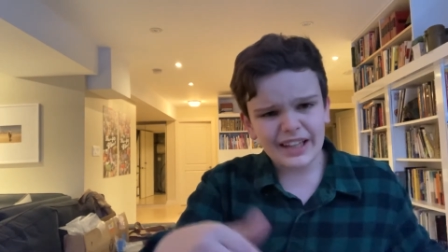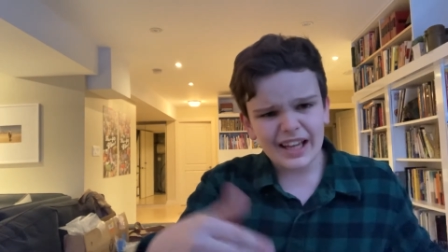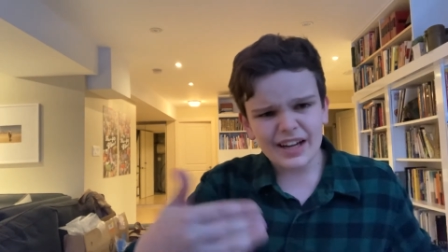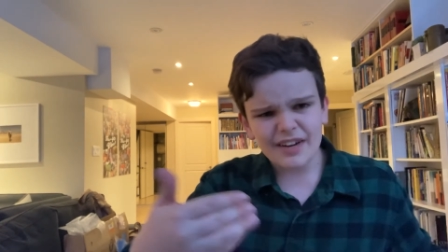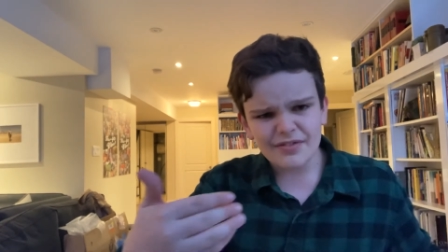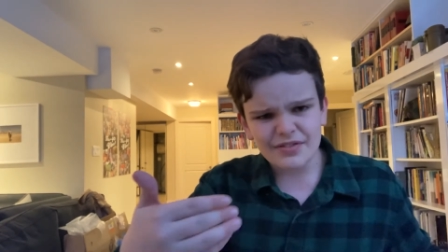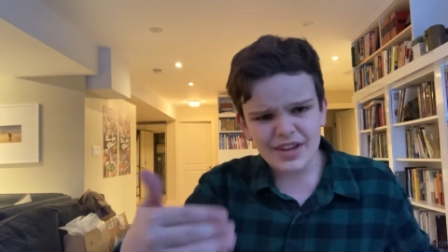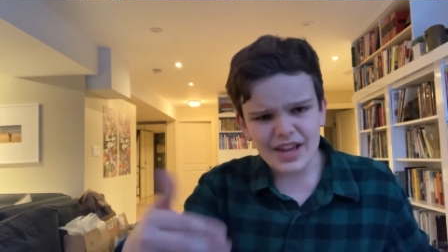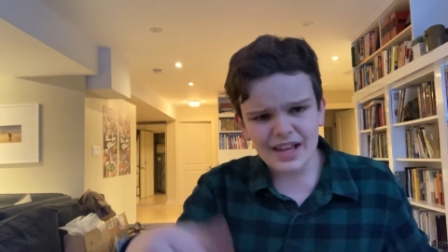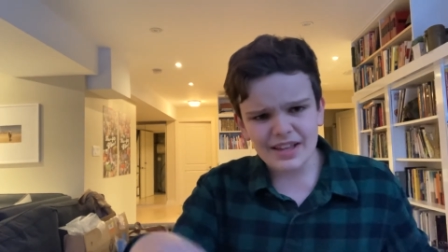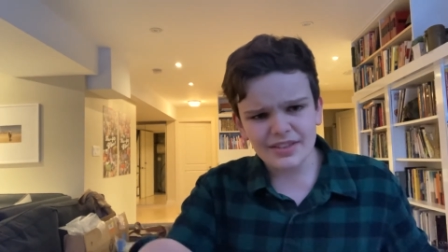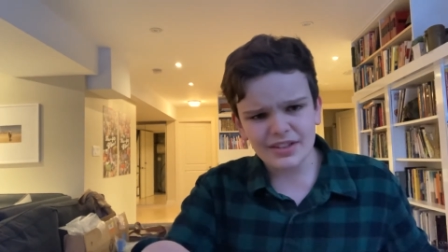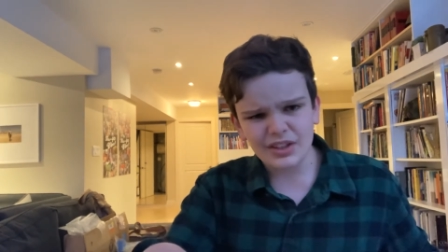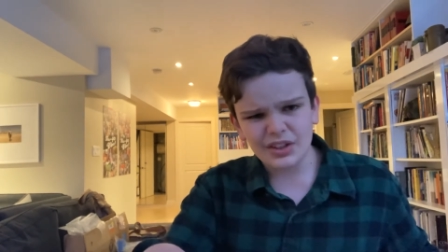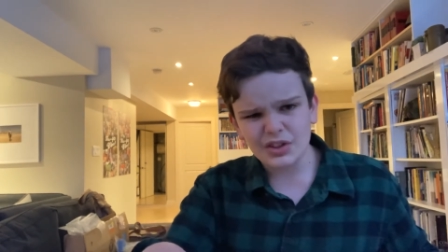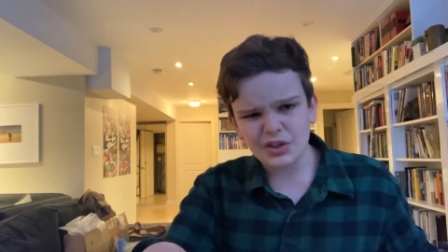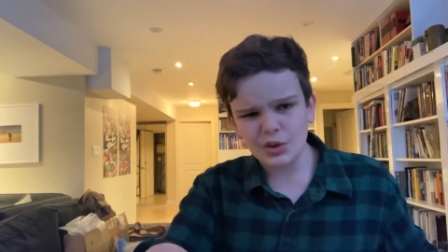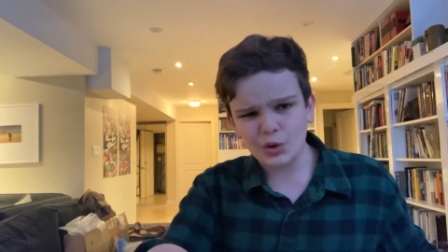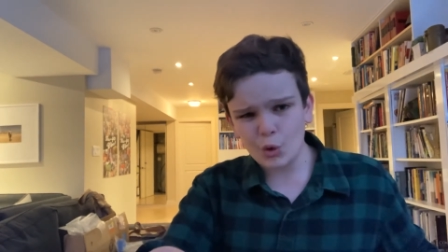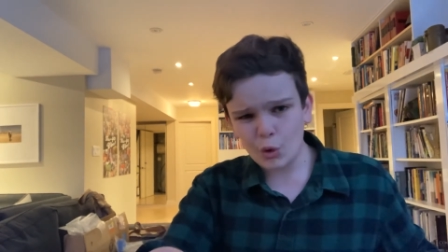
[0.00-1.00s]
out of 10,
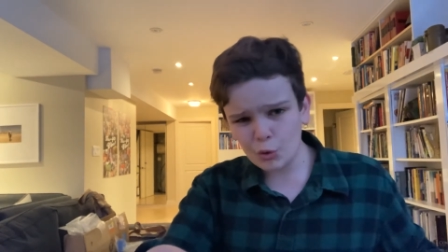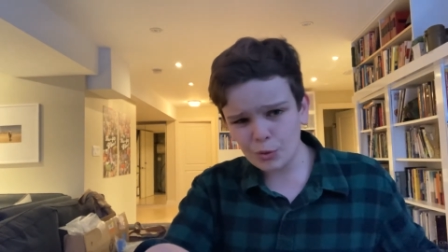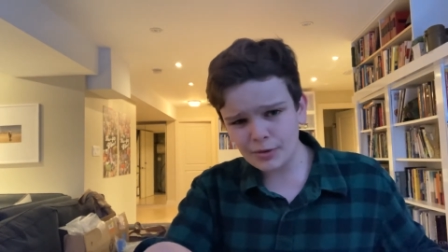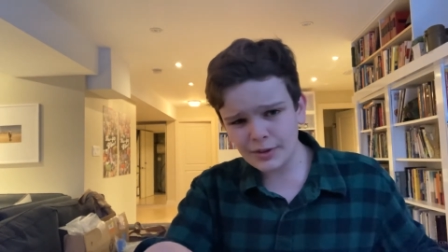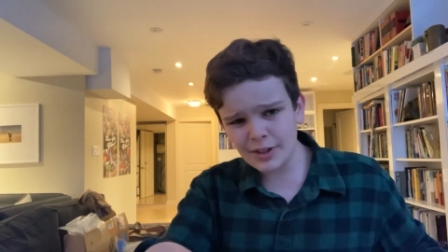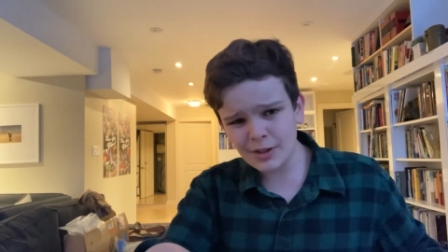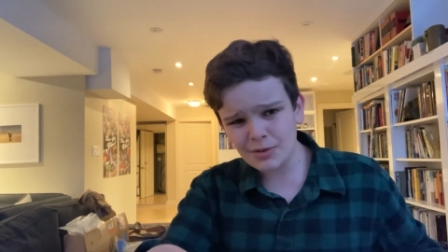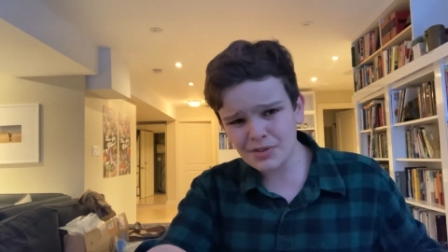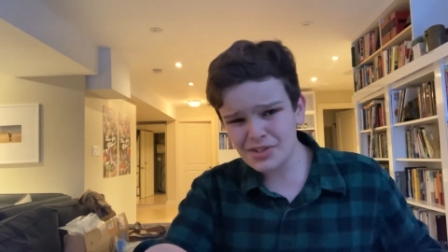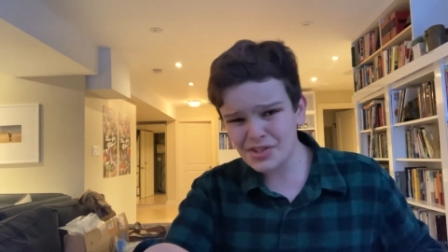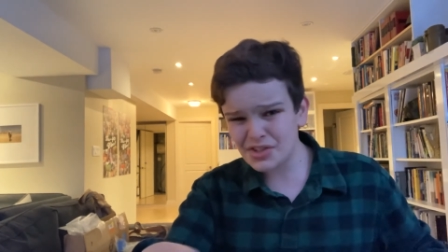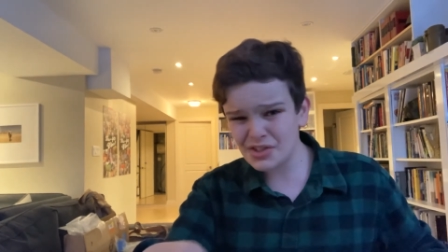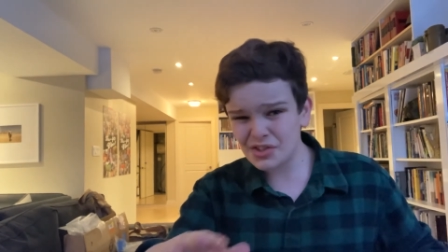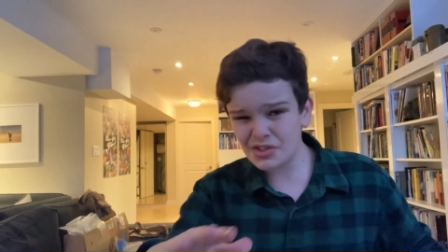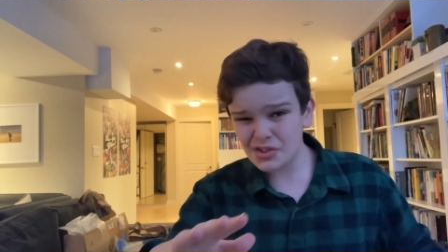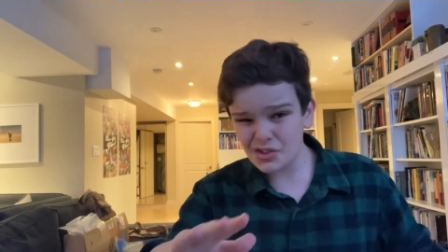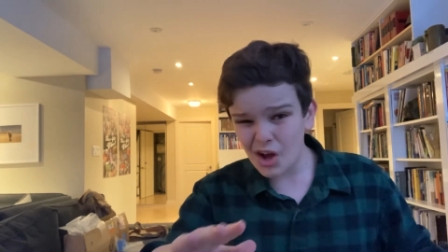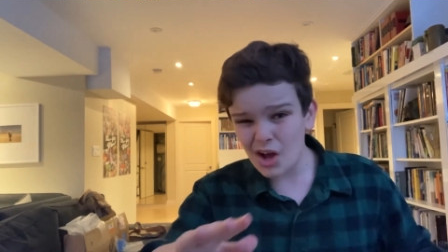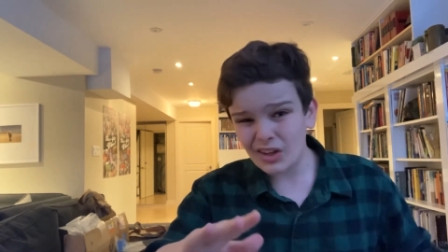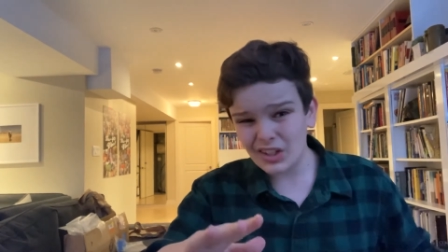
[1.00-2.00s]
this gold one here is a
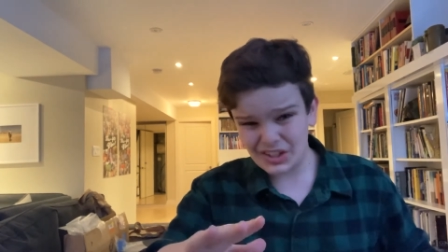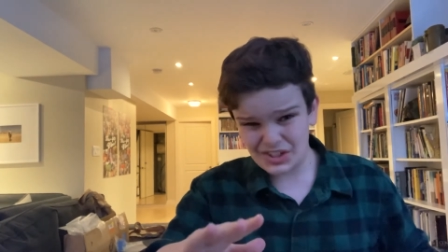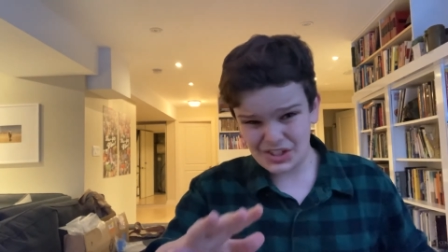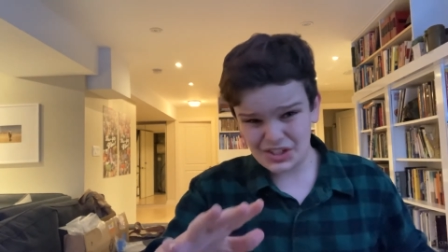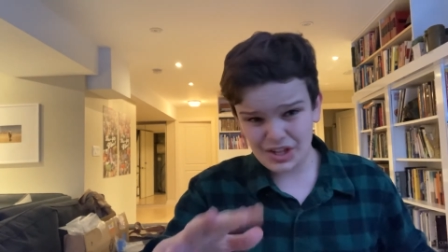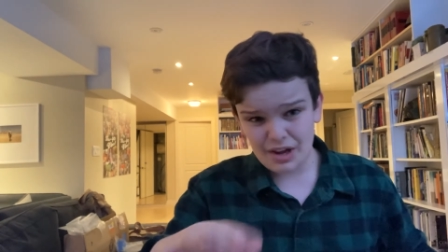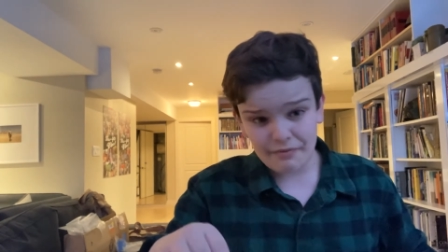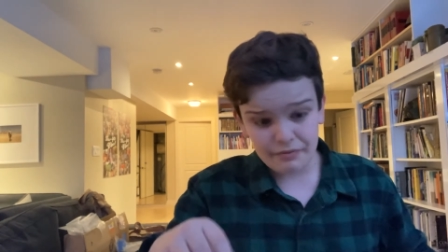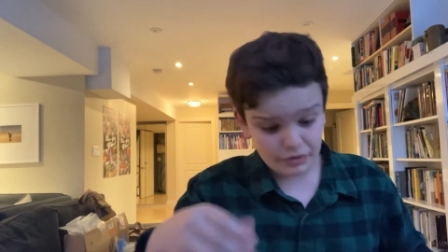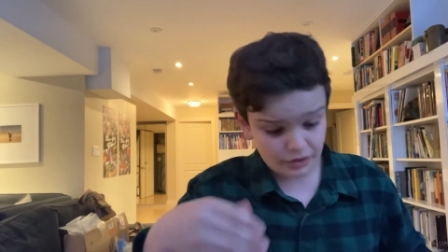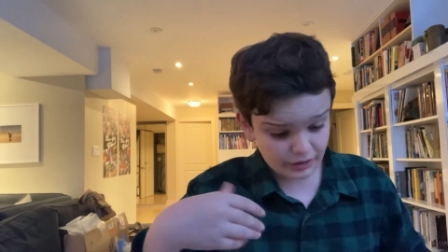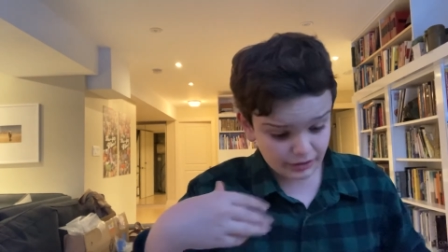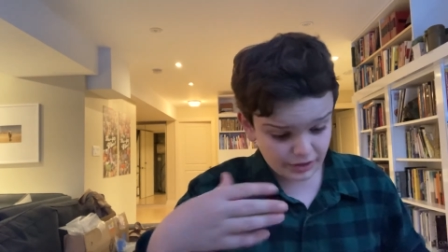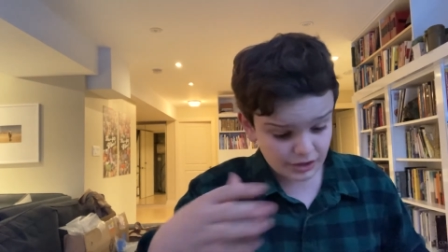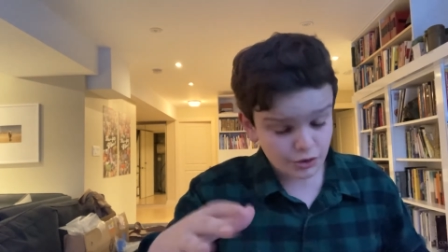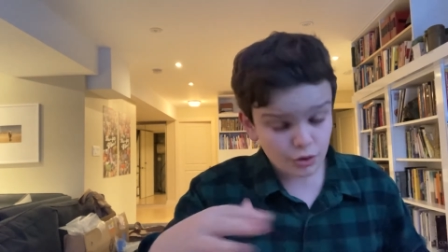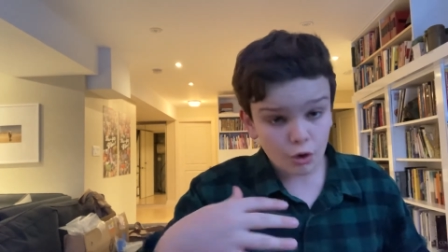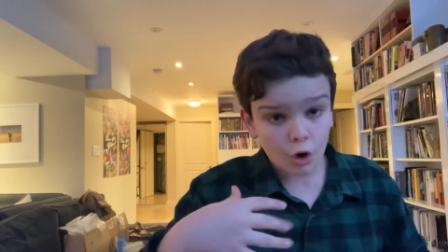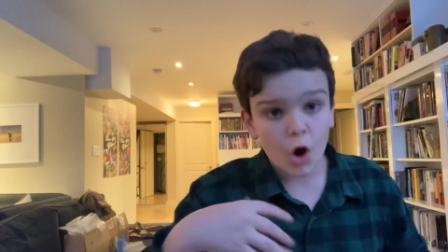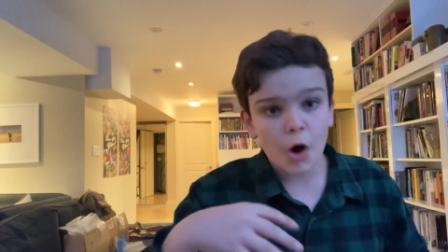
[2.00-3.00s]
solid 7. Like,
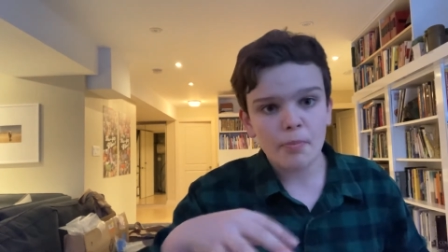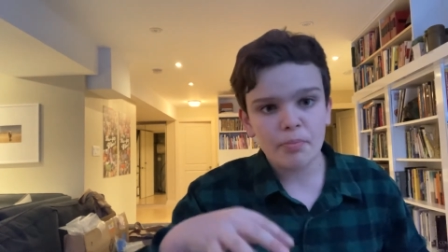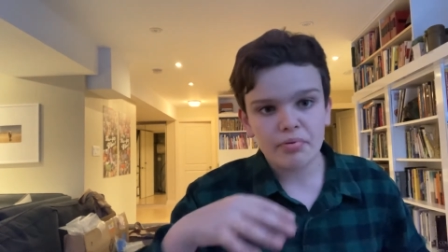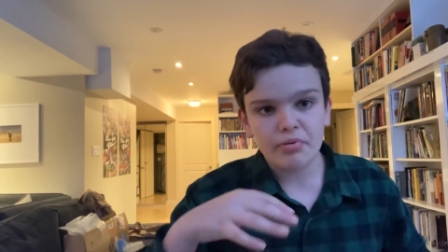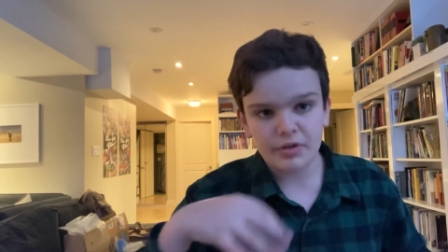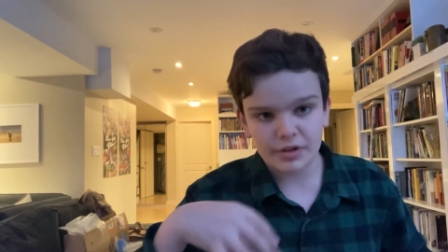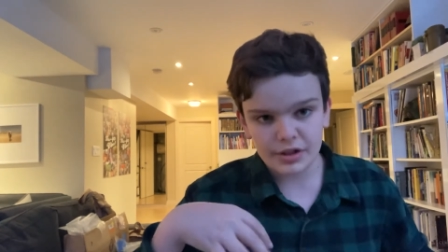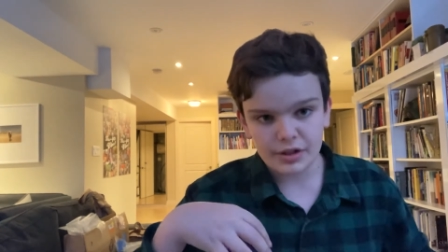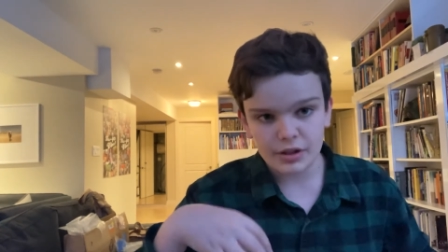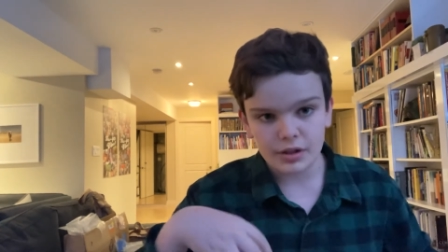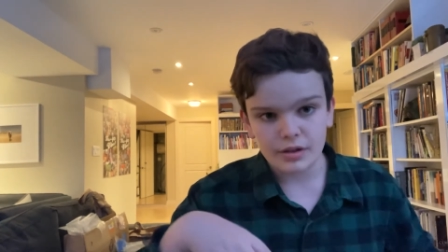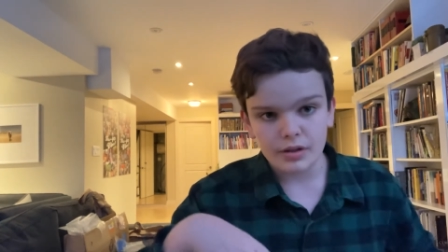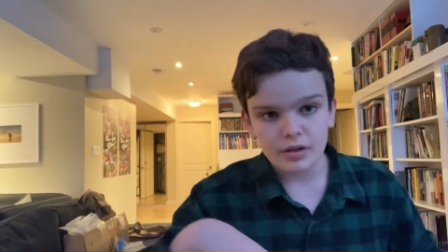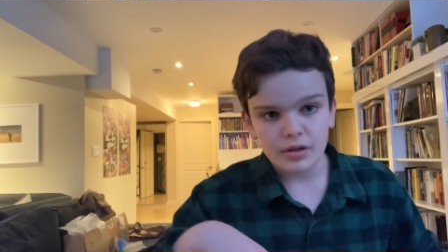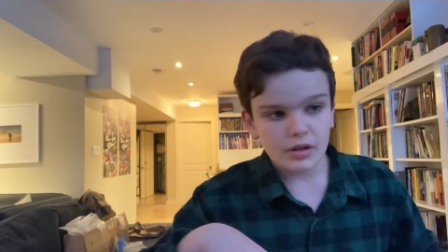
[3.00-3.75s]
these are all pretty good.